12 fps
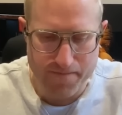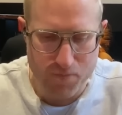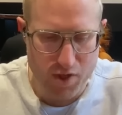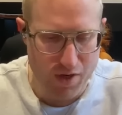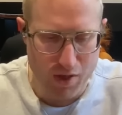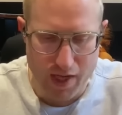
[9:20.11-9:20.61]

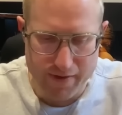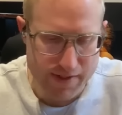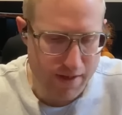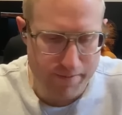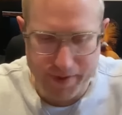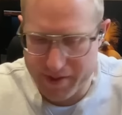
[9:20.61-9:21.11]

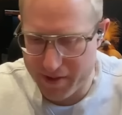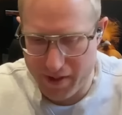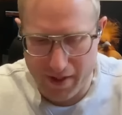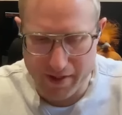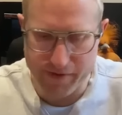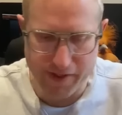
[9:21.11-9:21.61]
lifestyle
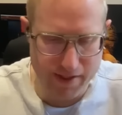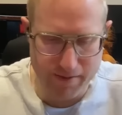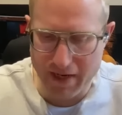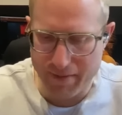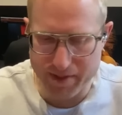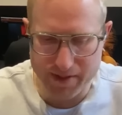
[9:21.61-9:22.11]
business,
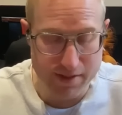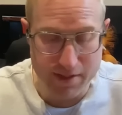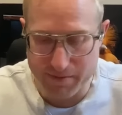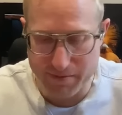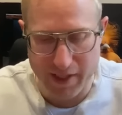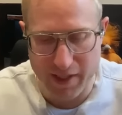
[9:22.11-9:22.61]
VC-backed business,
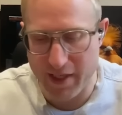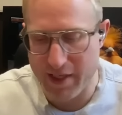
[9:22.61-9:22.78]
doesn't matter.